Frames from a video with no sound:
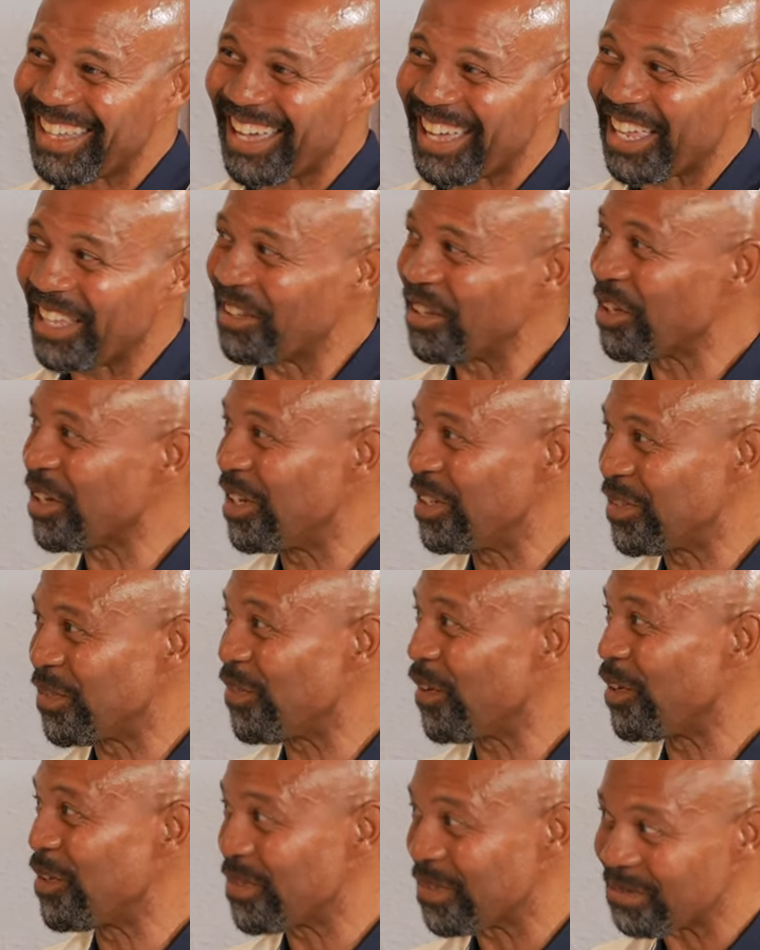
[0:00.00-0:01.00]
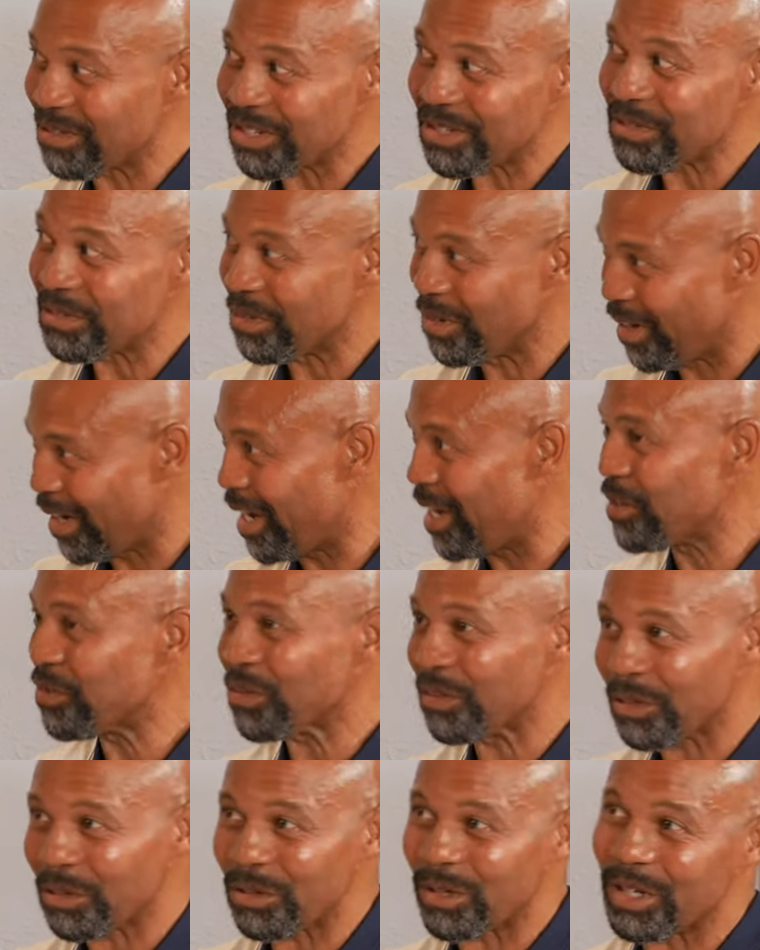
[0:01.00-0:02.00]
I look at it as far as just you're
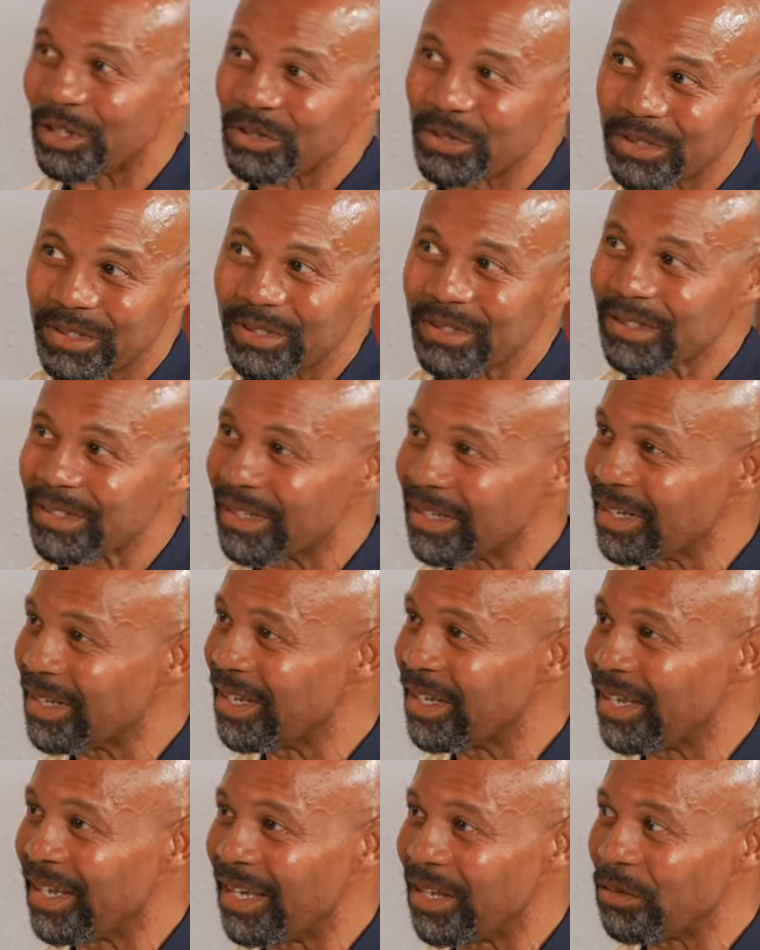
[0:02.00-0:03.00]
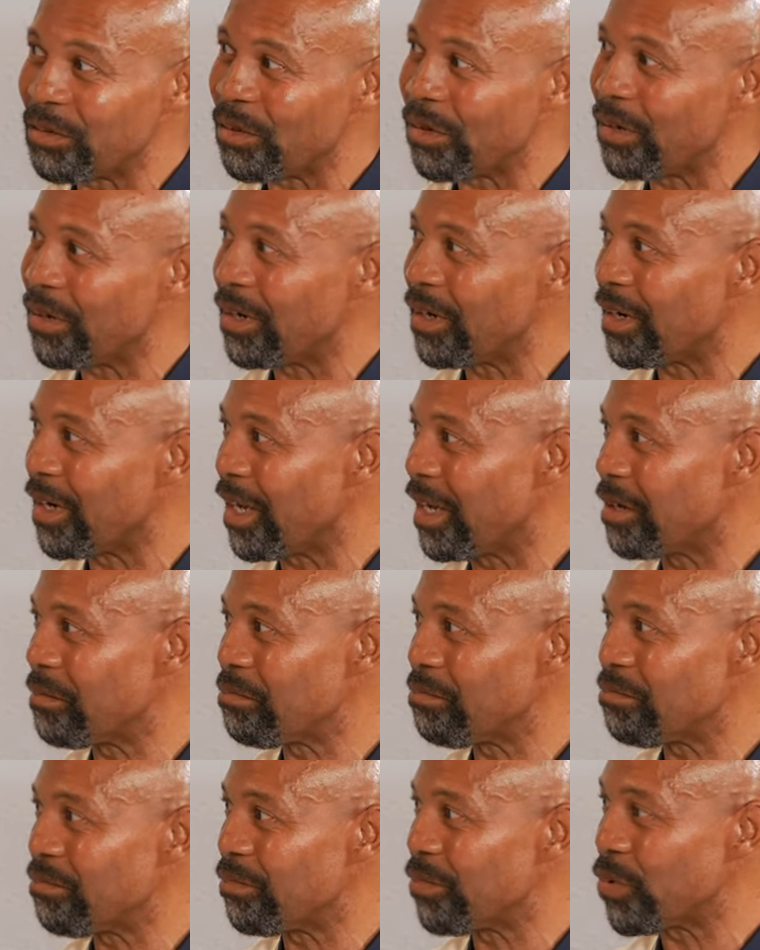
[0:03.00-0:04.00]
asking questions and you're like
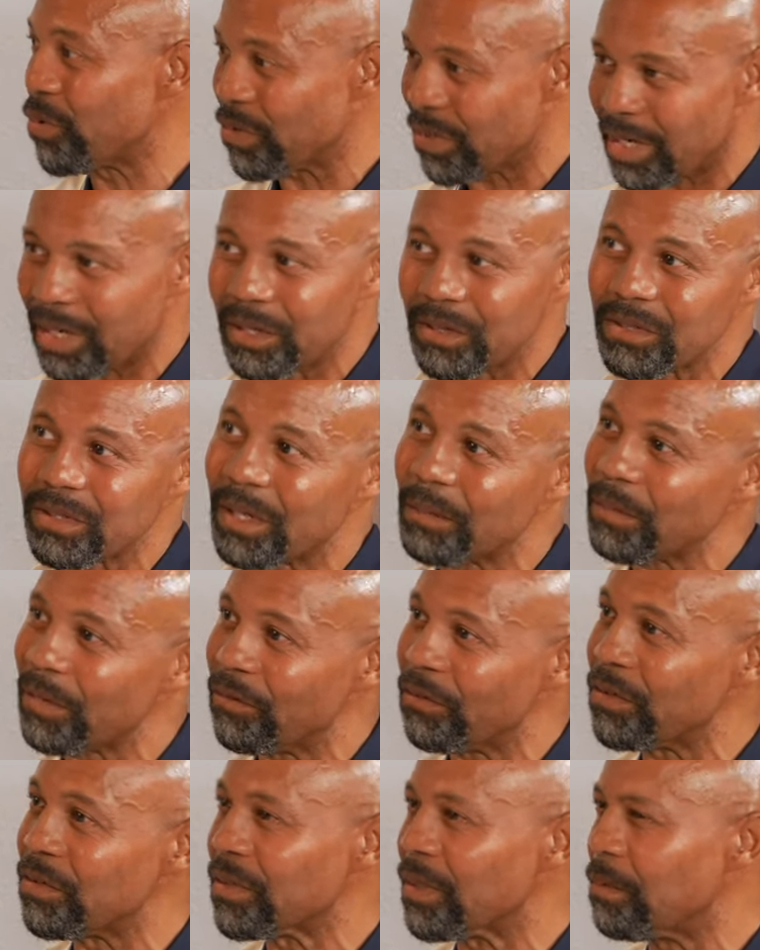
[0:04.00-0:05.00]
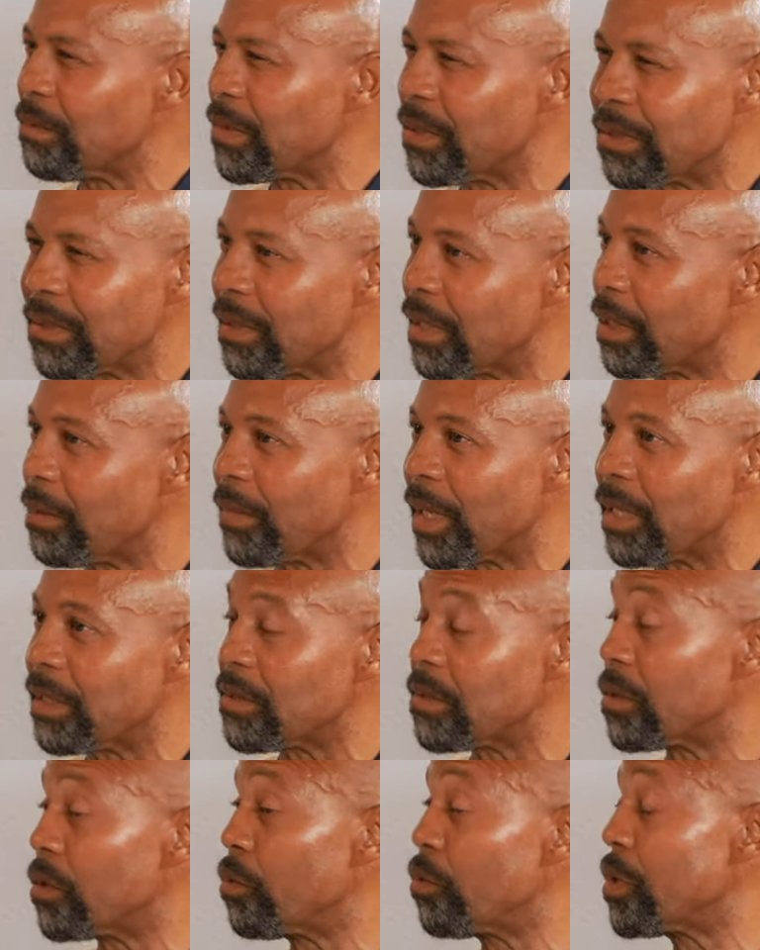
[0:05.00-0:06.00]
presenting something for someone to think
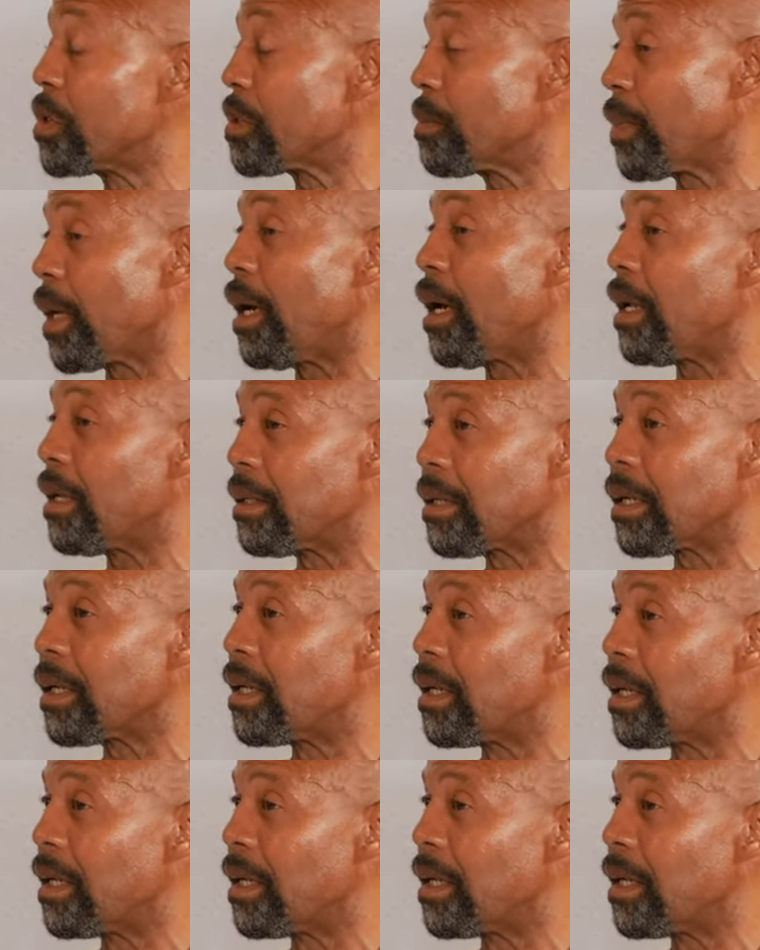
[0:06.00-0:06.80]
about to respond.